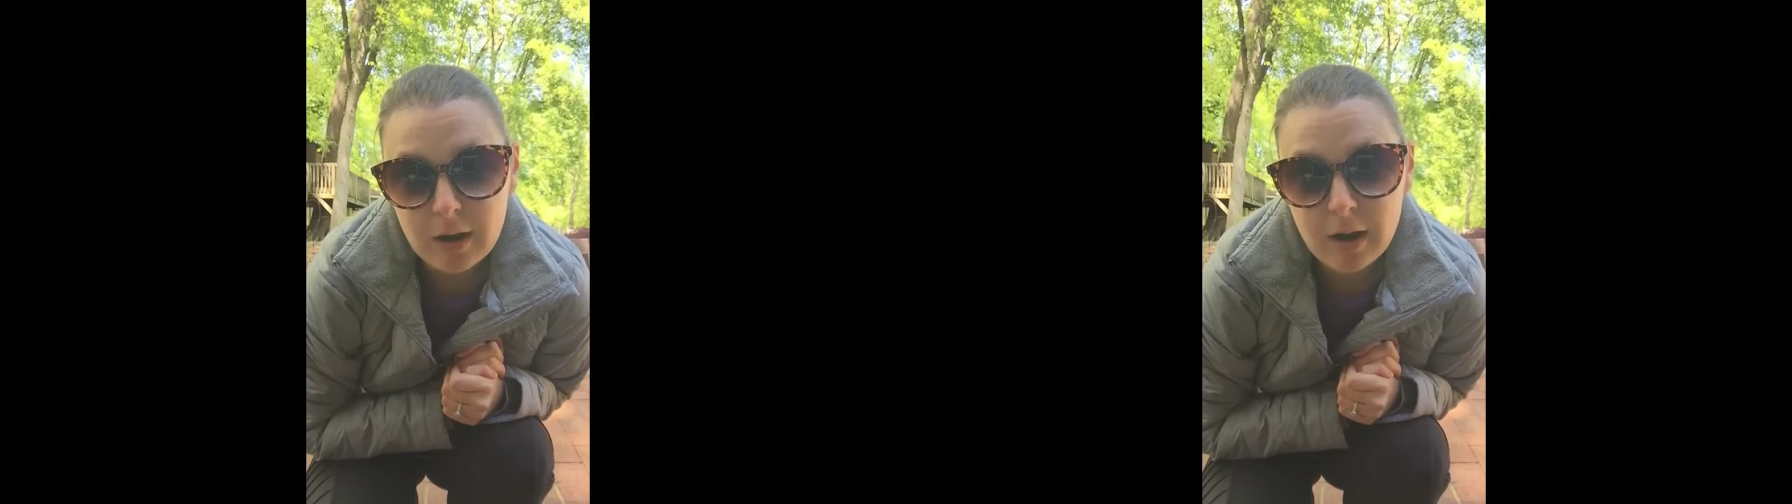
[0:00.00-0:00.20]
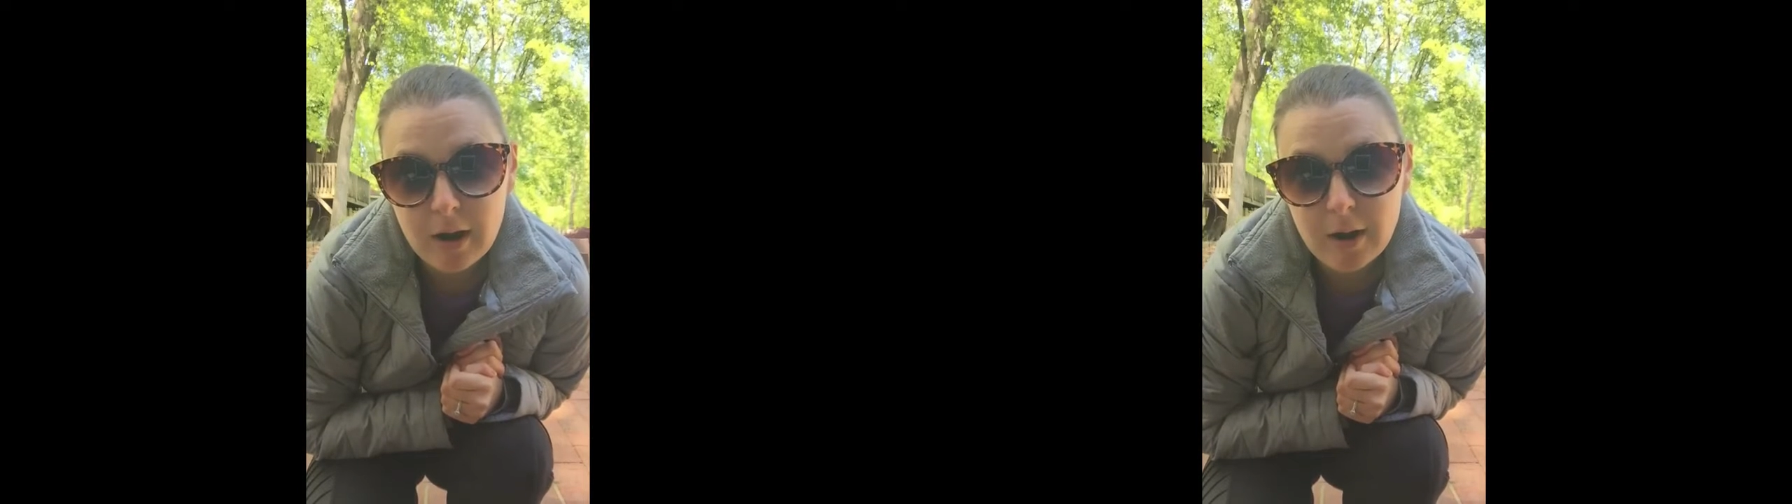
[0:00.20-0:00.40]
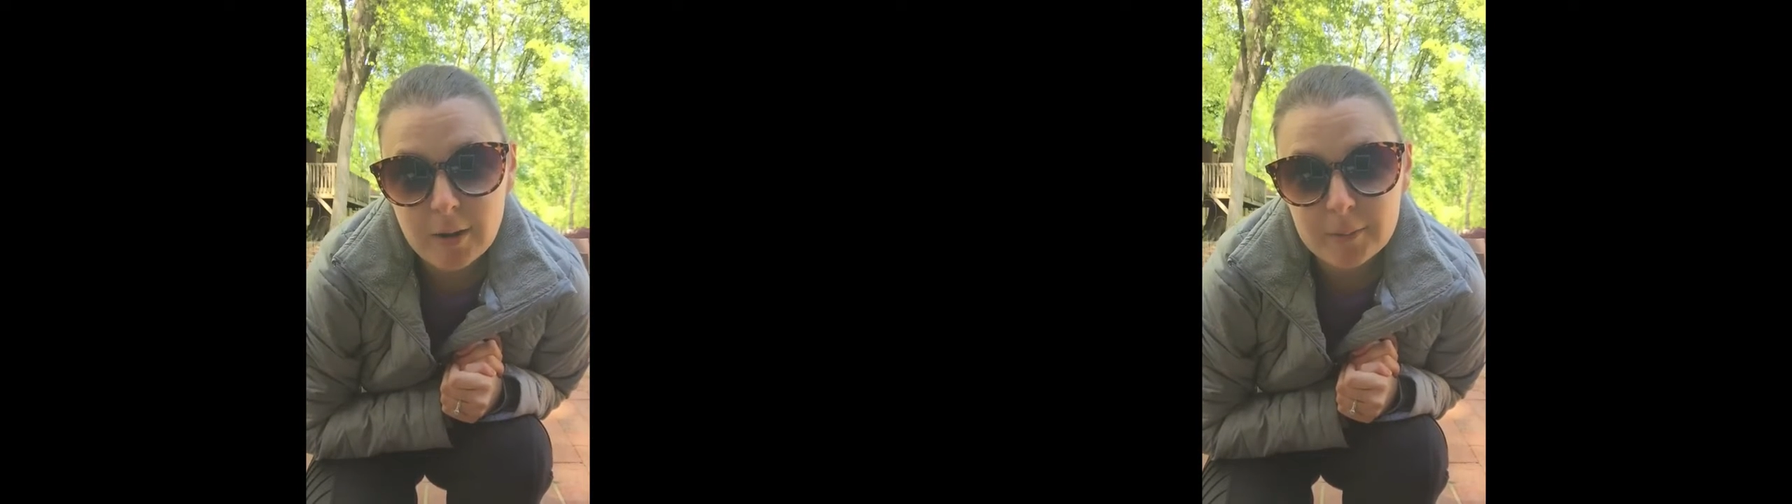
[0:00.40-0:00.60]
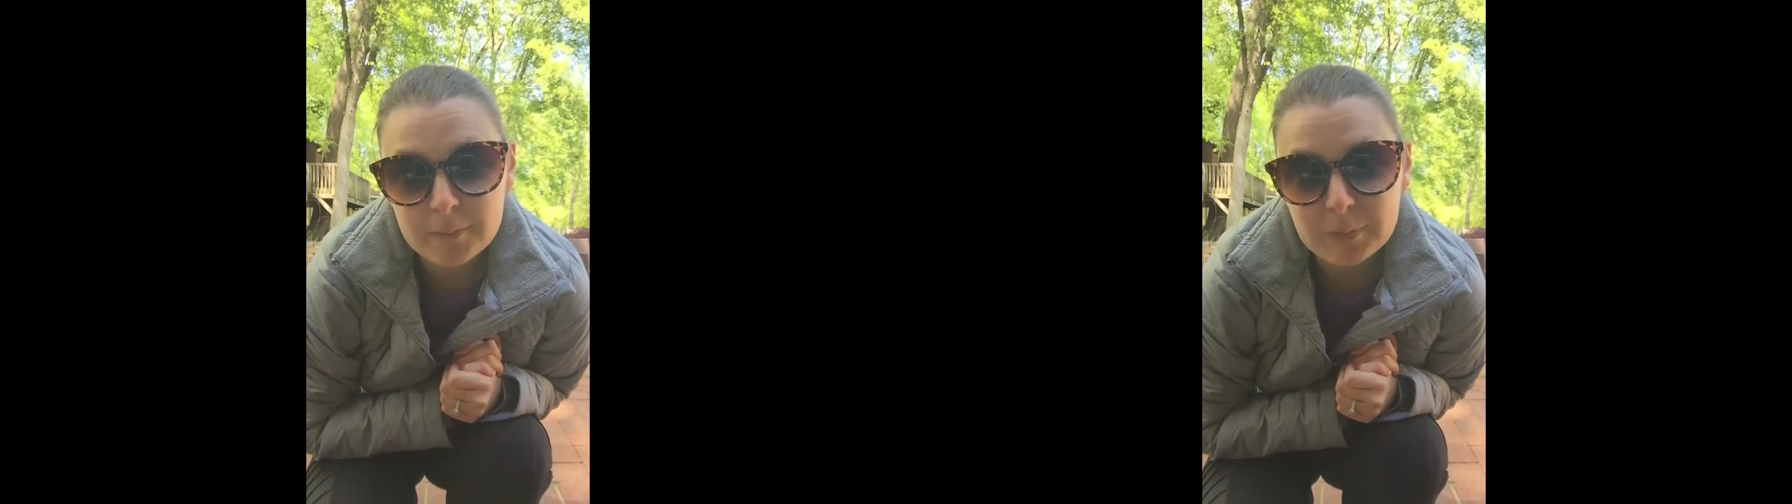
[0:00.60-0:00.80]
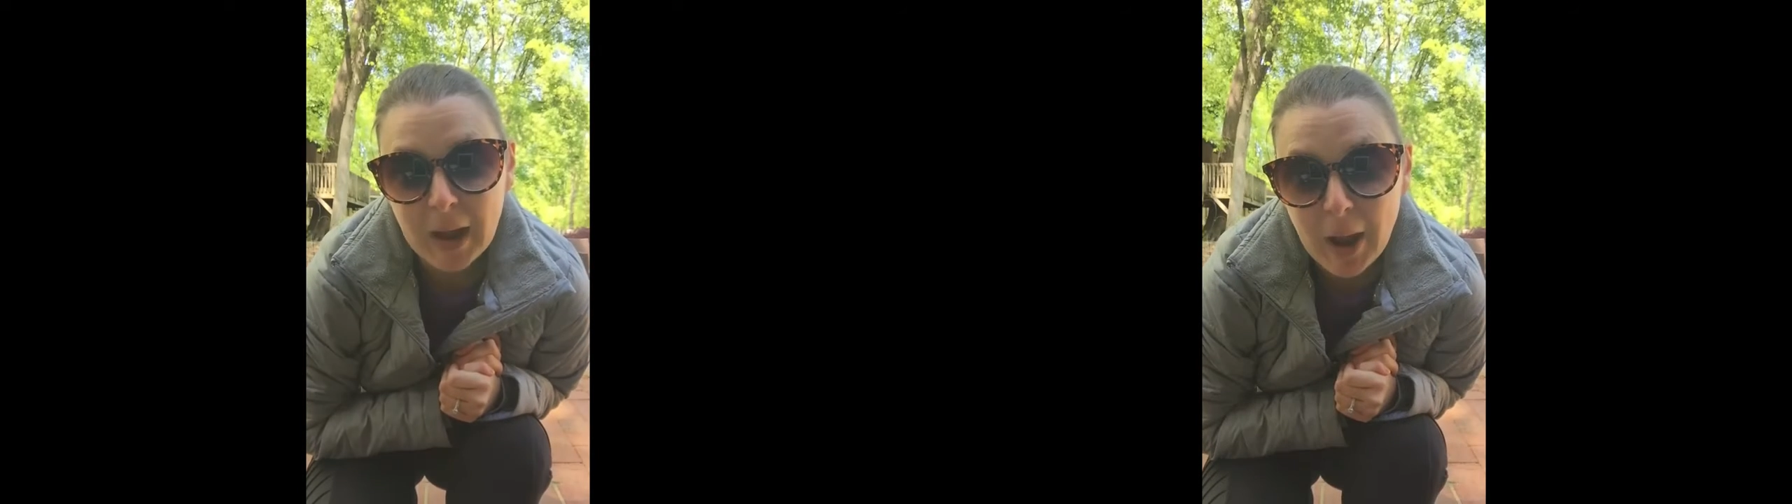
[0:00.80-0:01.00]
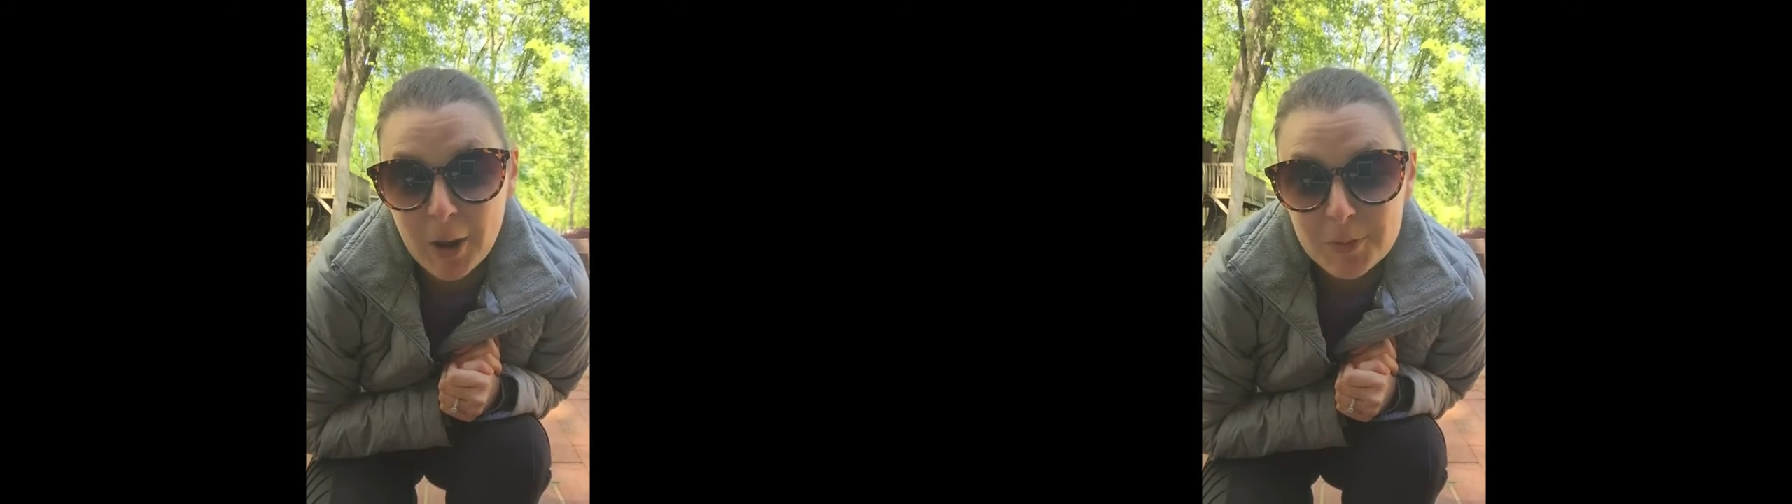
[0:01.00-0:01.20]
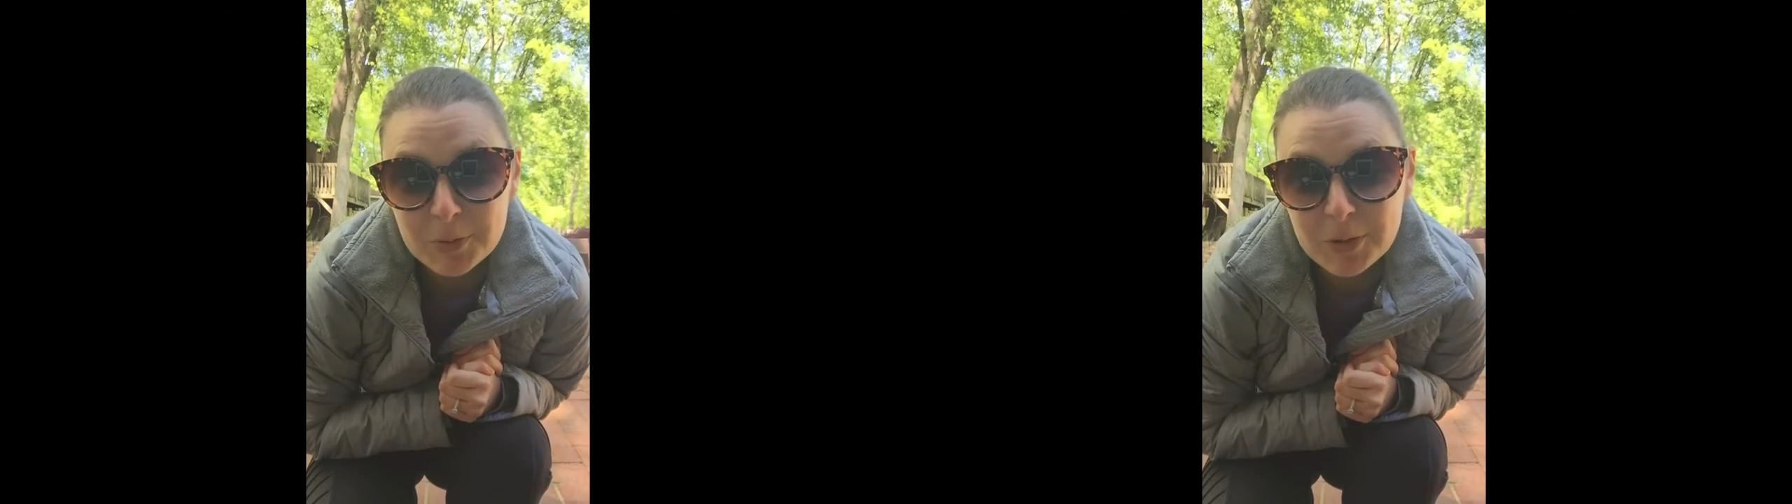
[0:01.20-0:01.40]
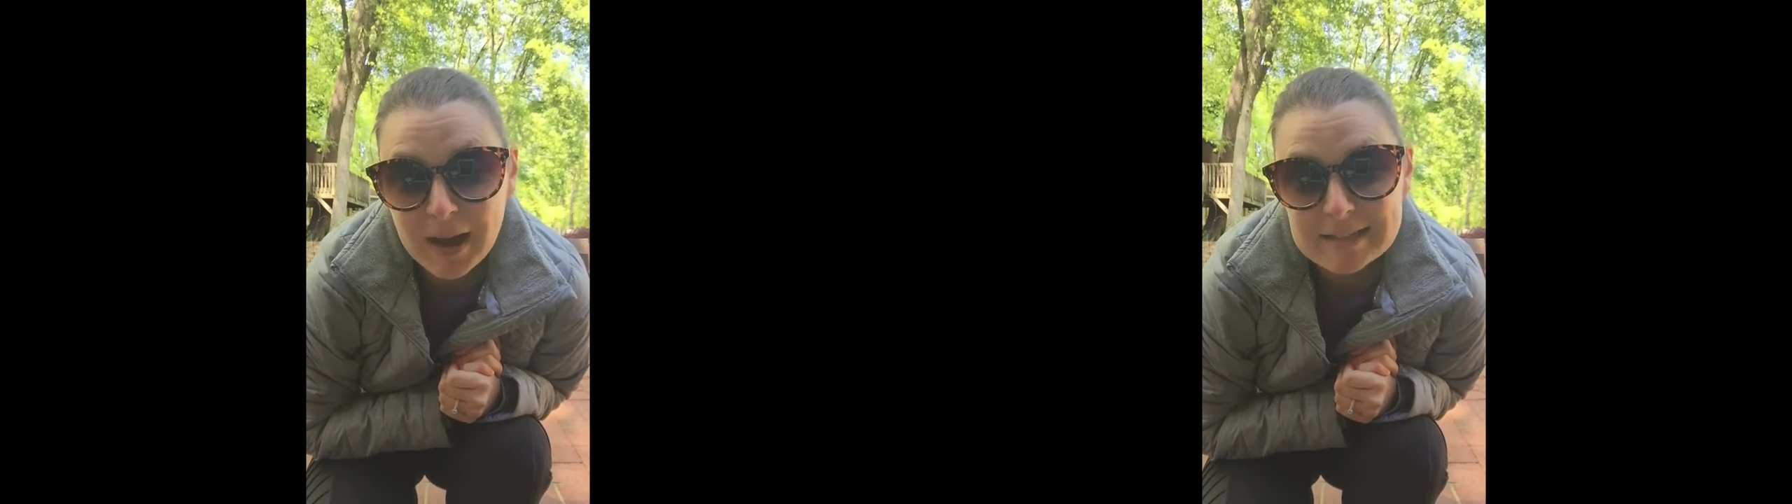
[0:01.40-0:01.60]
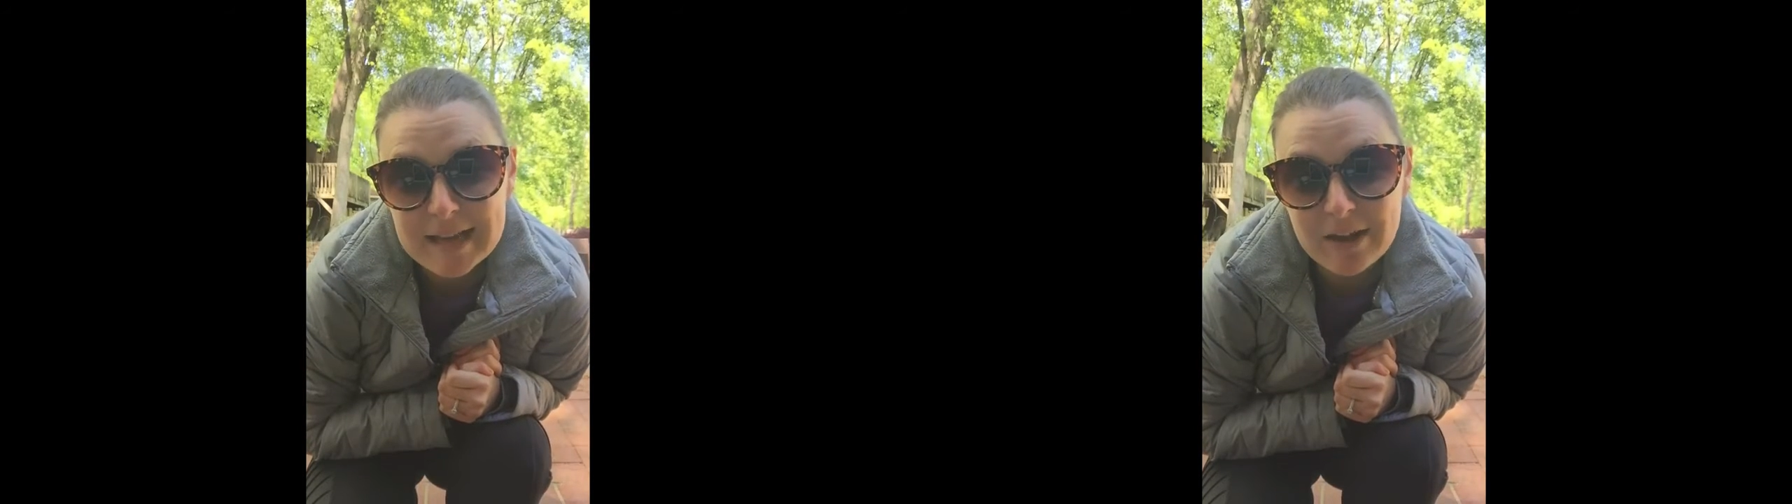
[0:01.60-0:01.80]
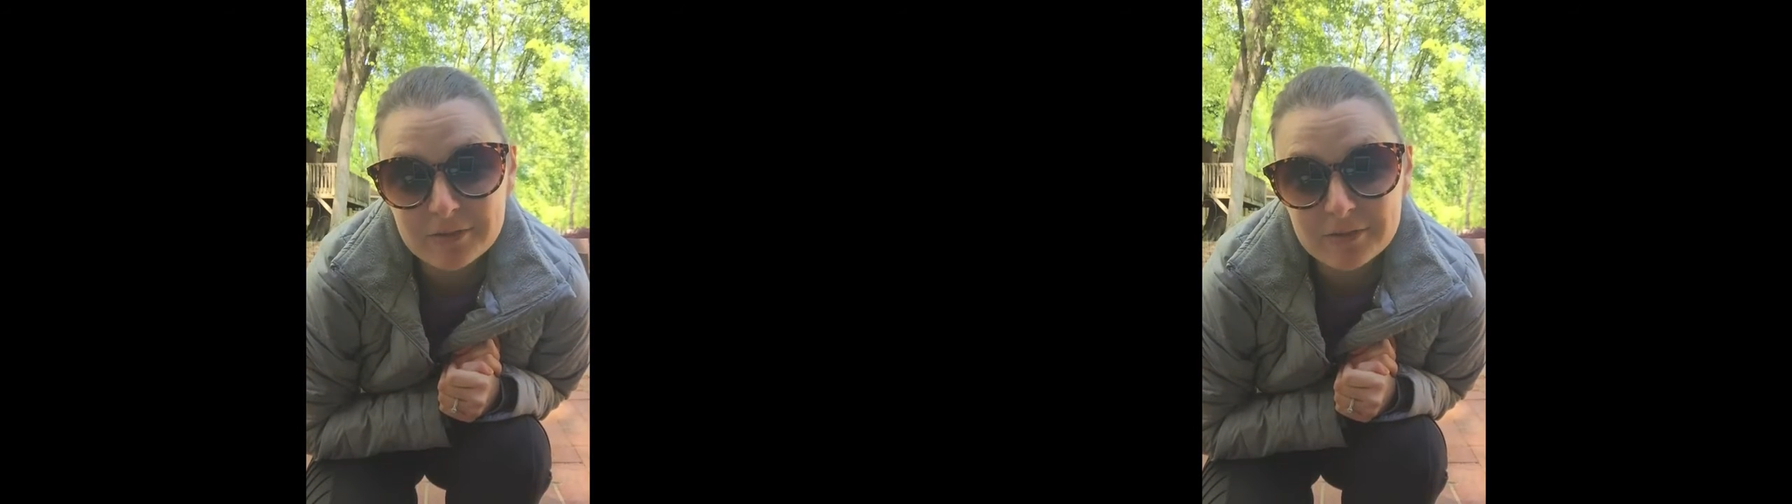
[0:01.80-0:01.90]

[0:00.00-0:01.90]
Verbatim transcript: Um, I hope you guys have